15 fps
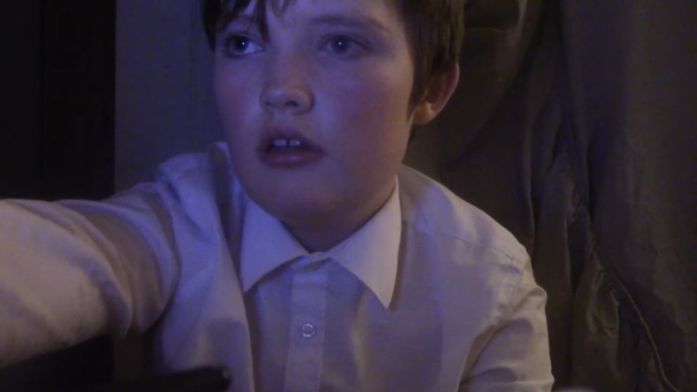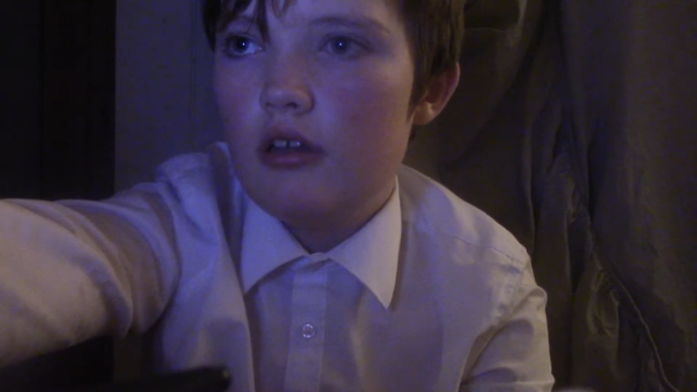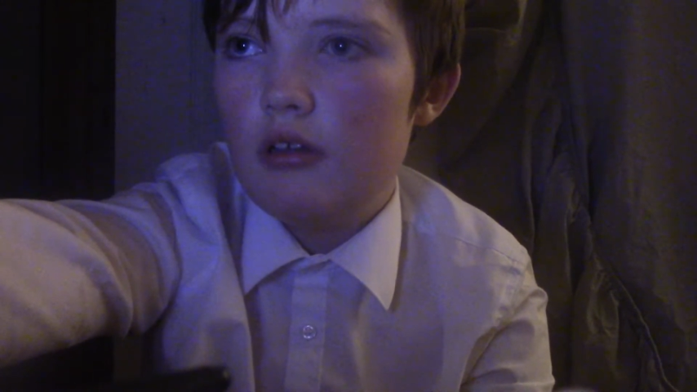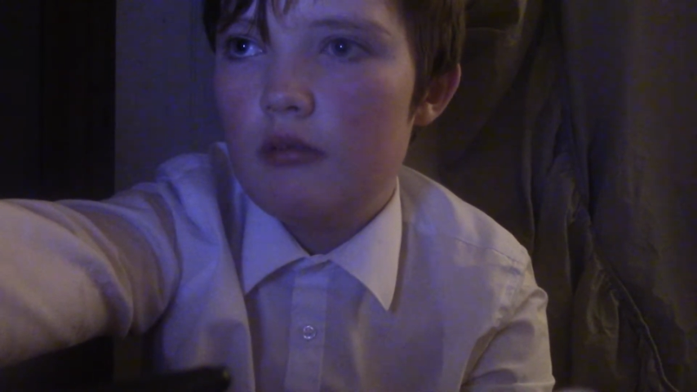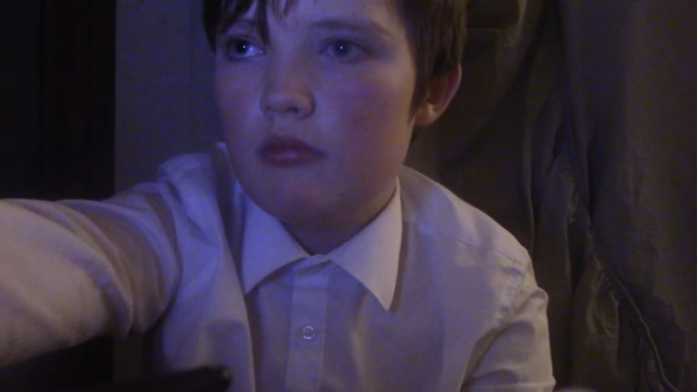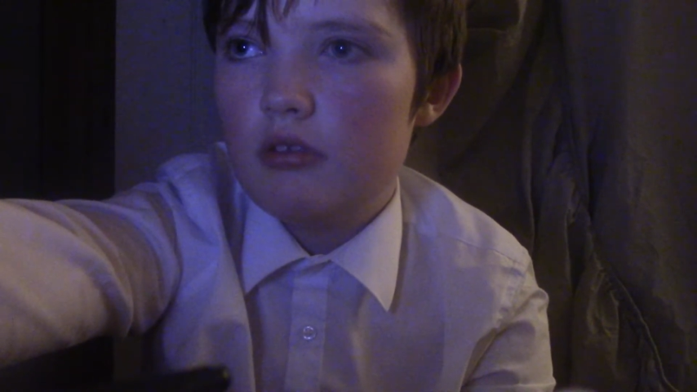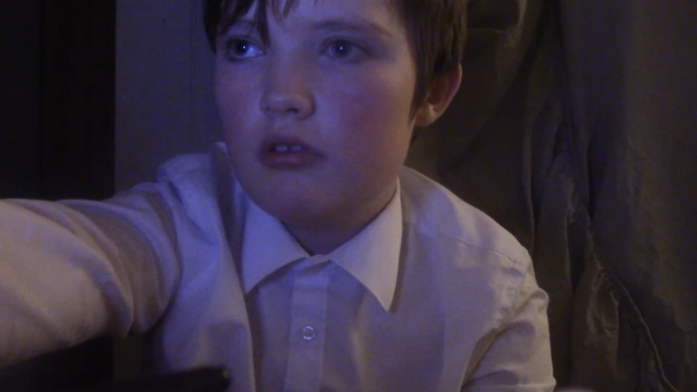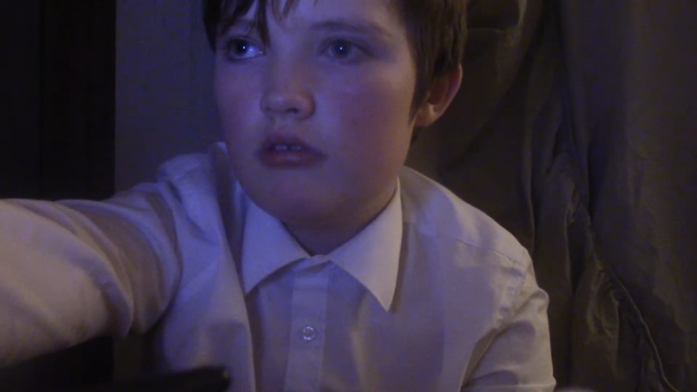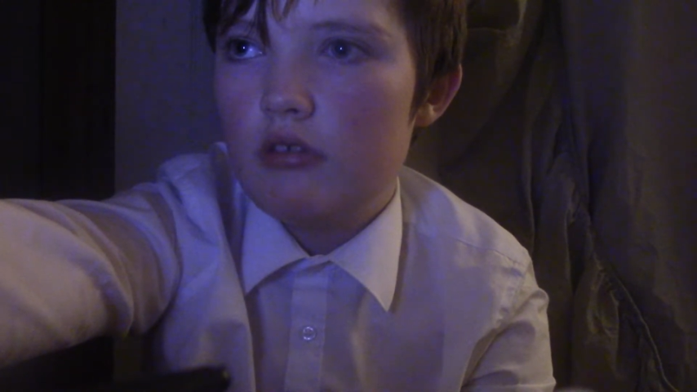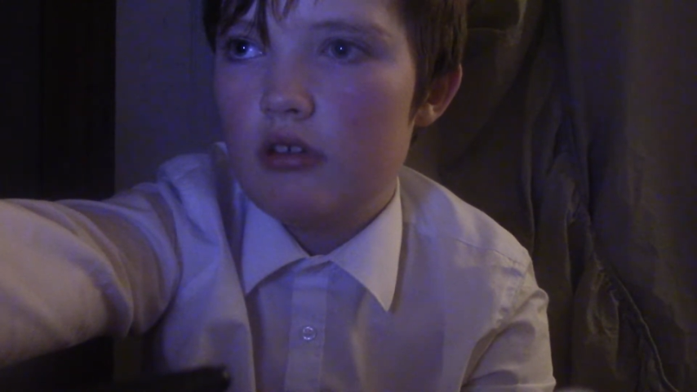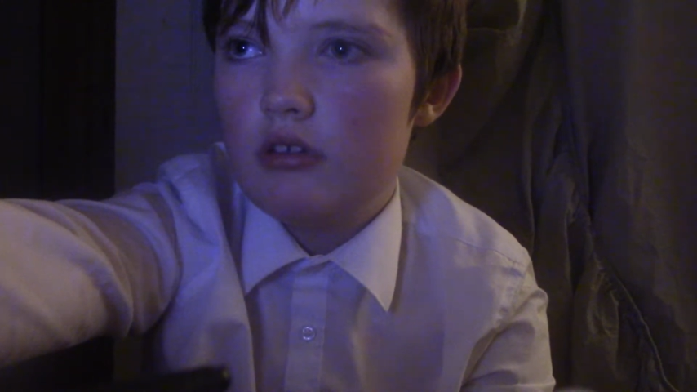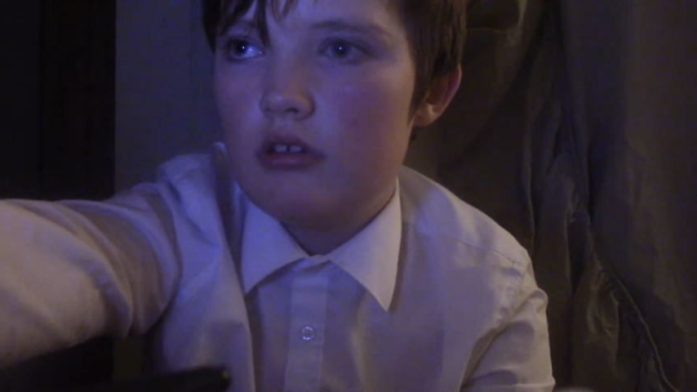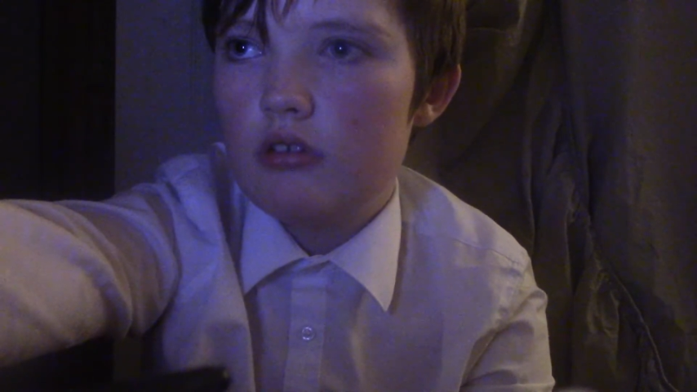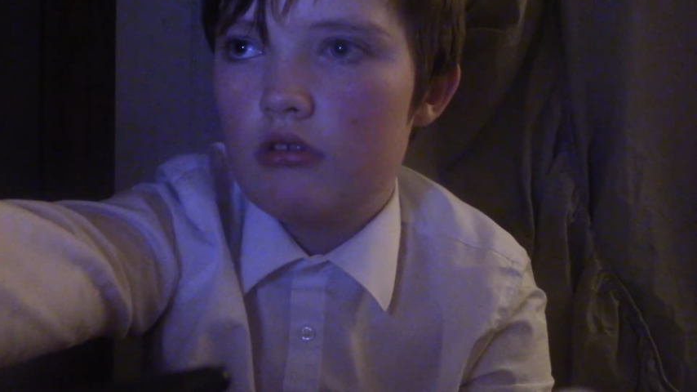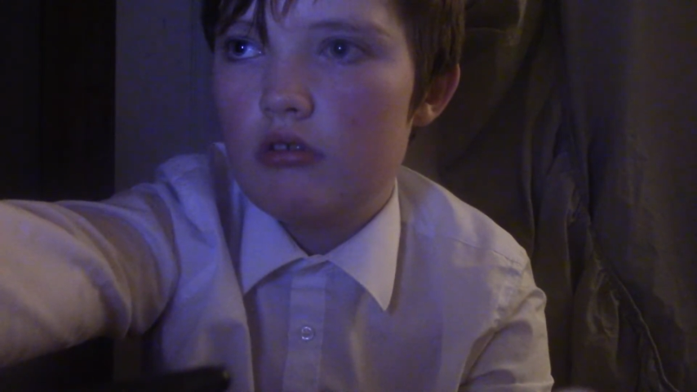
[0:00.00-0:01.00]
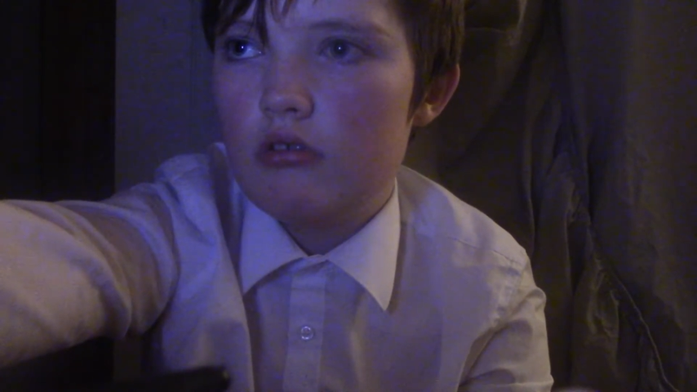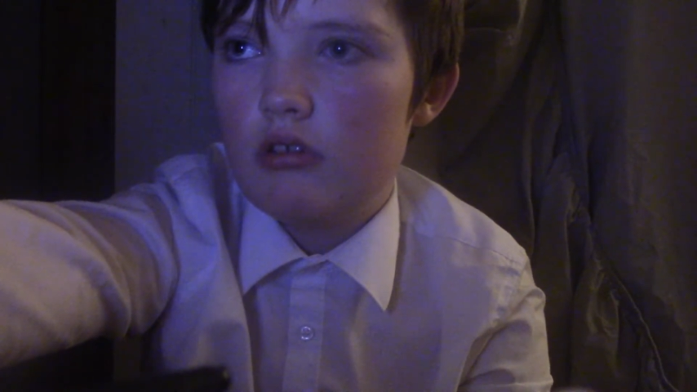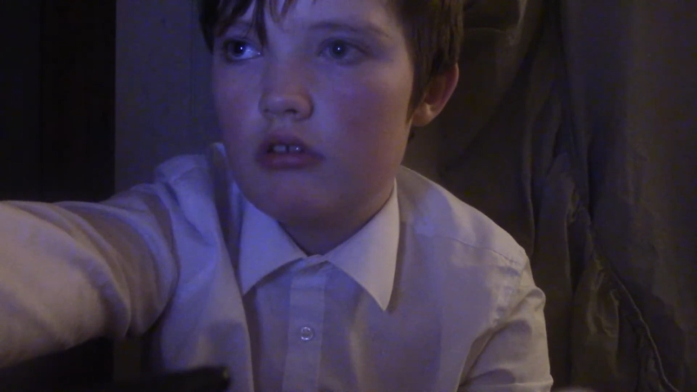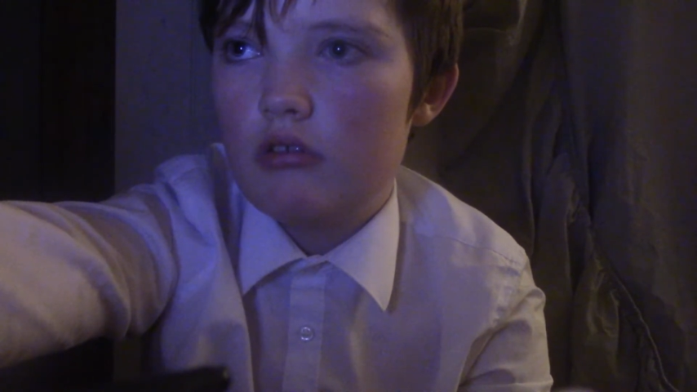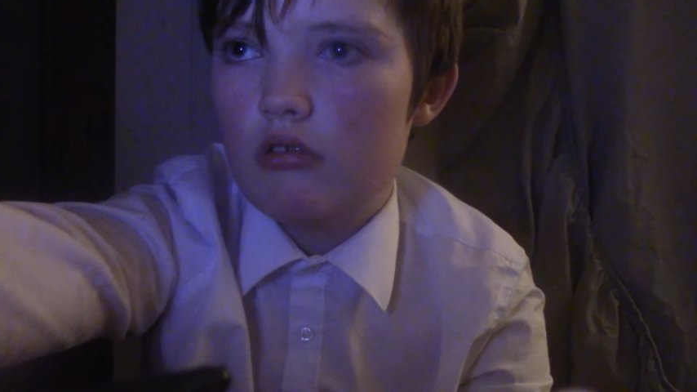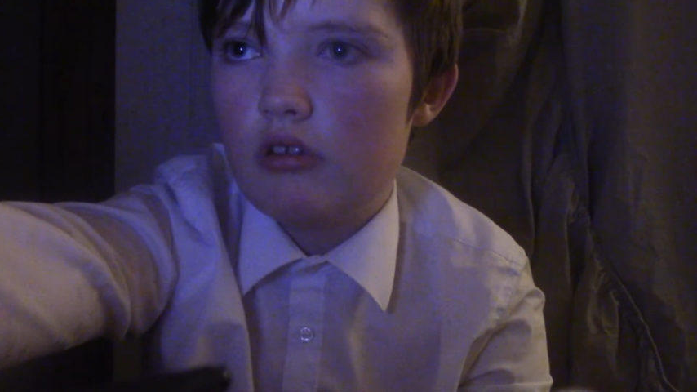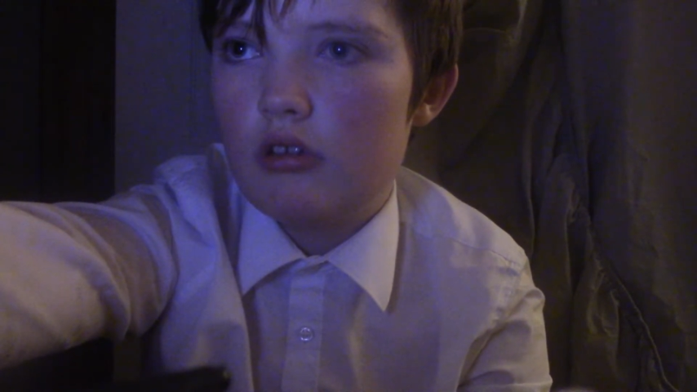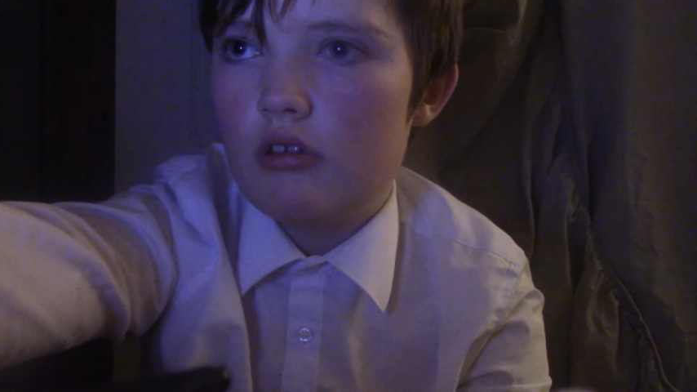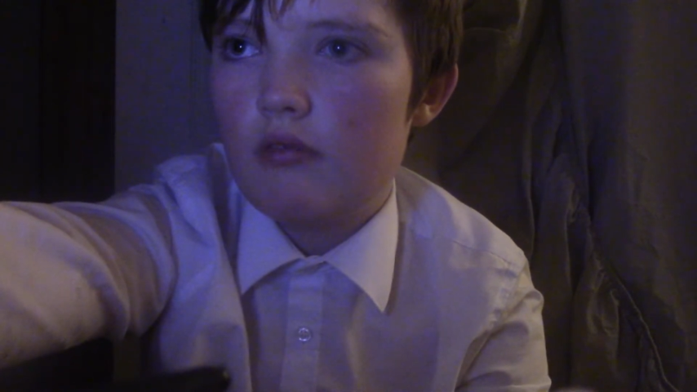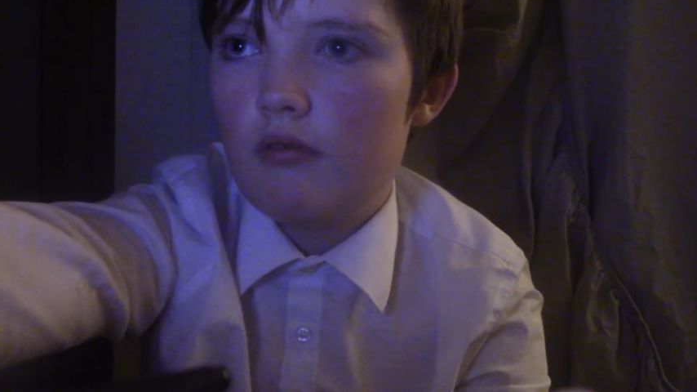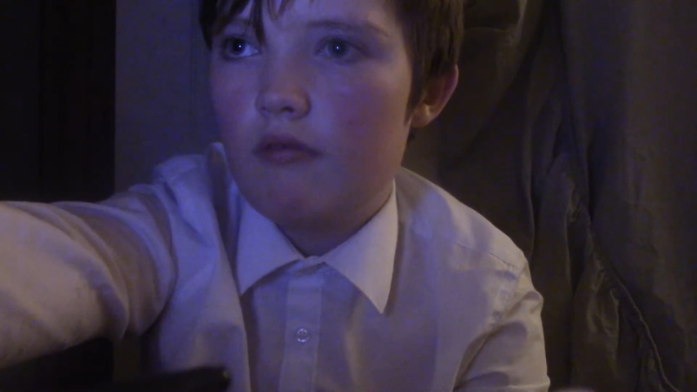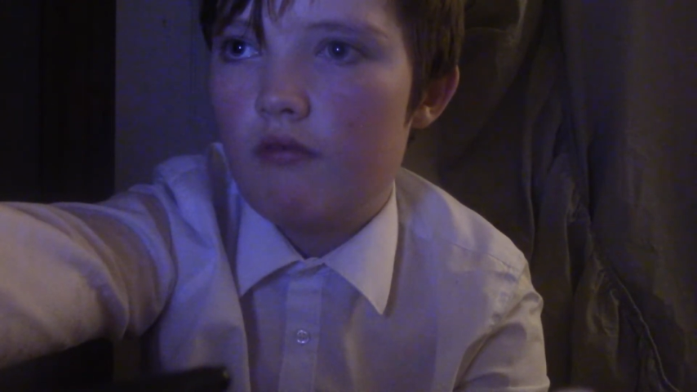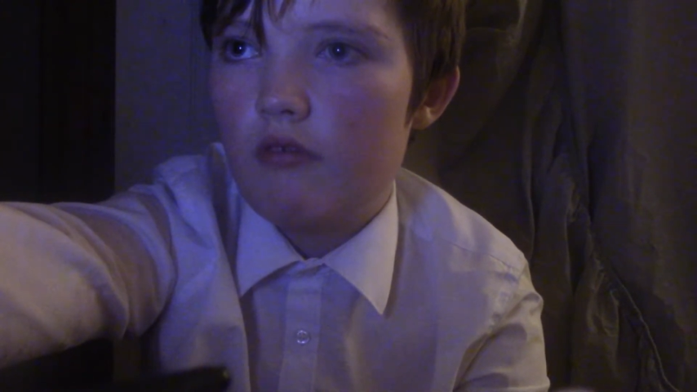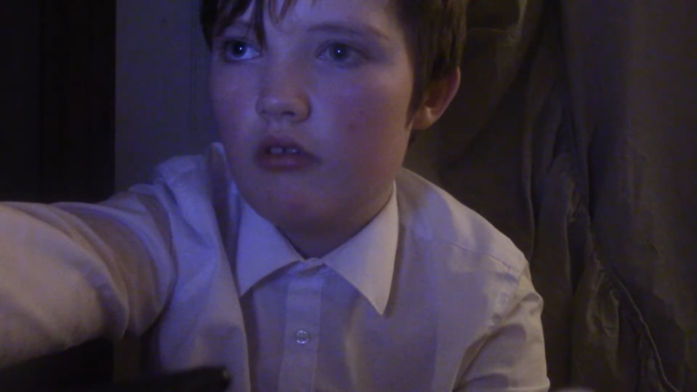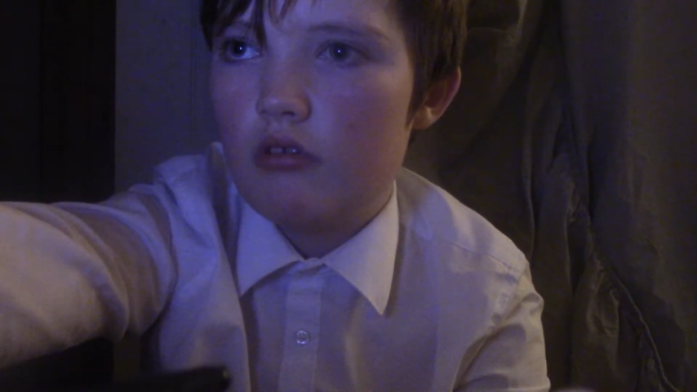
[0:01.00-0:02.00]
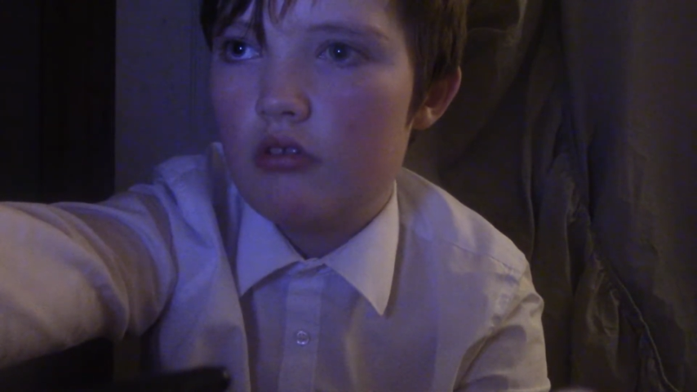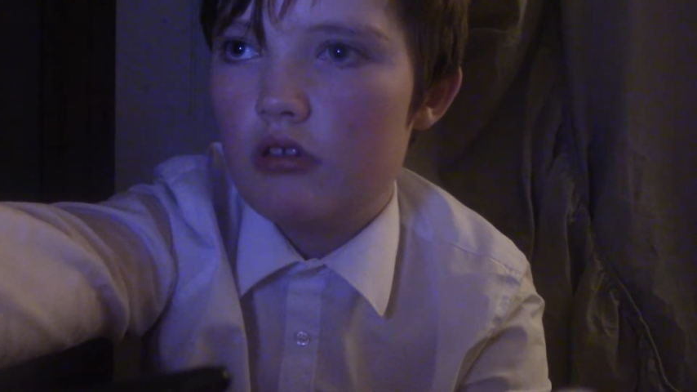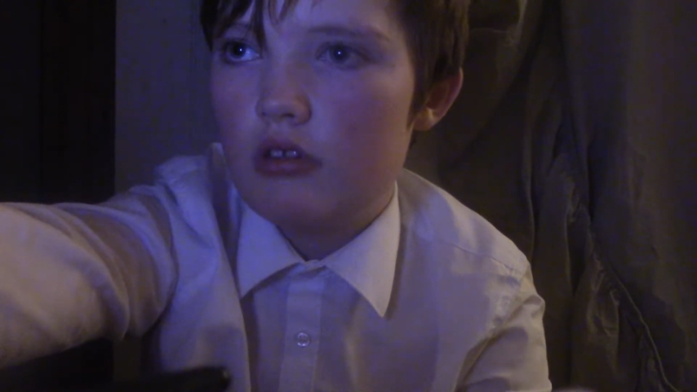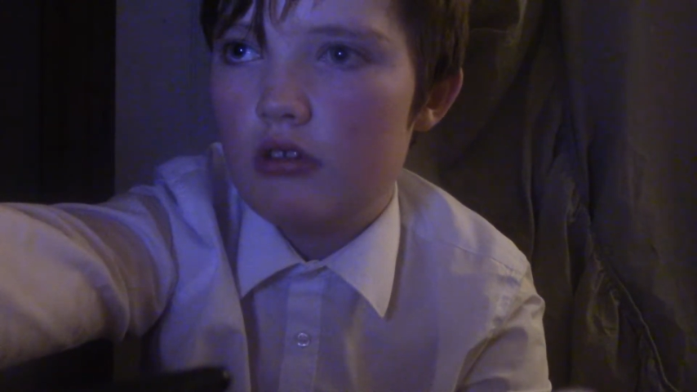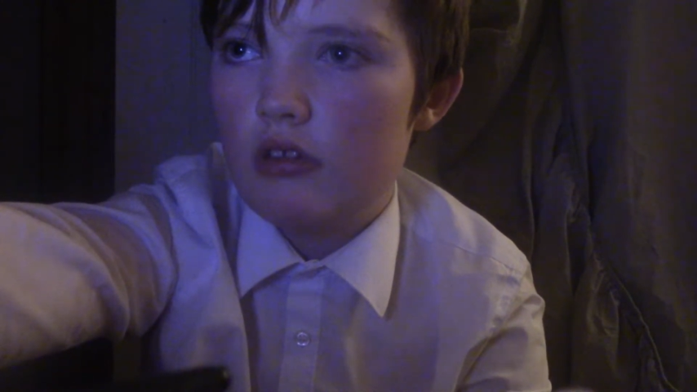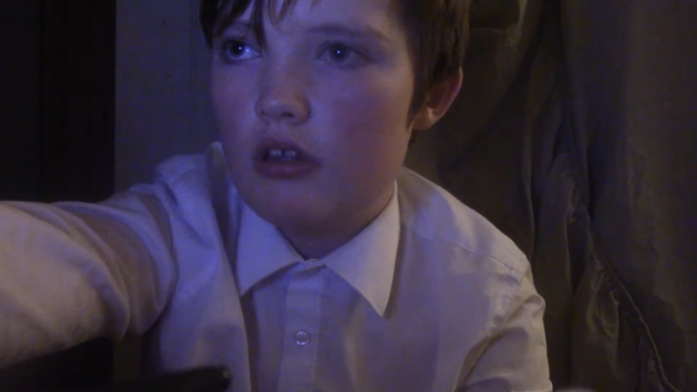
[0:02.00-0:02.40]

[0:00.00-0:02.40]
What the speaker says: It was registered in London first,